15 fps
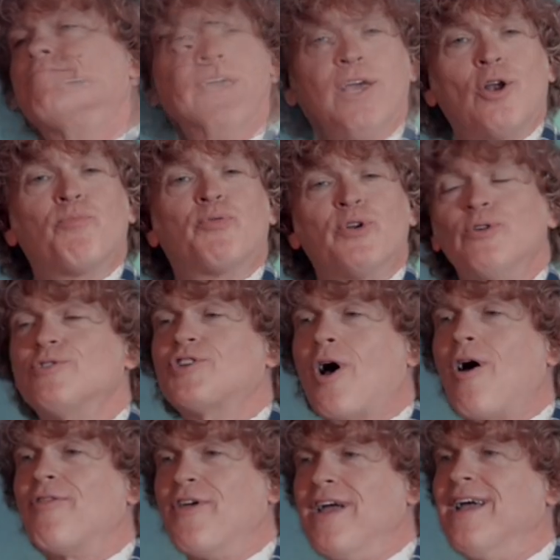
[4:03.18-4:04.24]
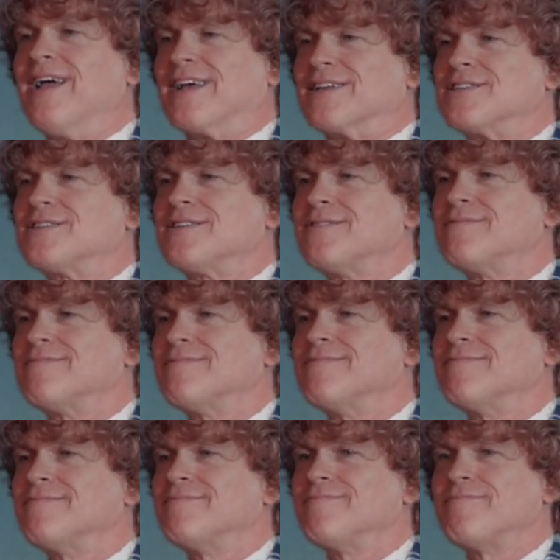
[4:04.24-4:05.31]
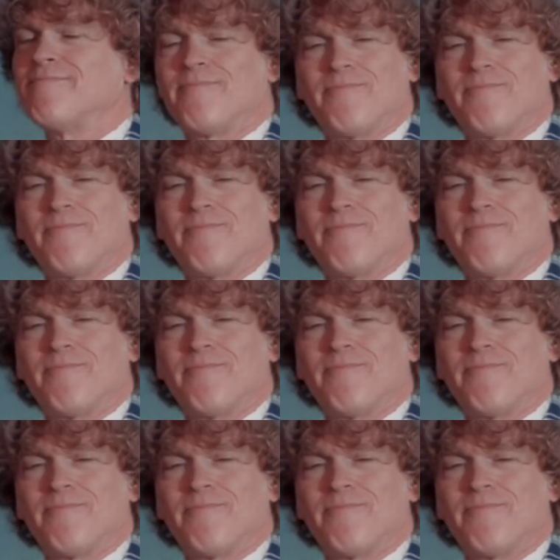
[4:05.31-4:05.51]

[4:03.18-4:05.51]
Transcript: it'll produce all things mm -hmm.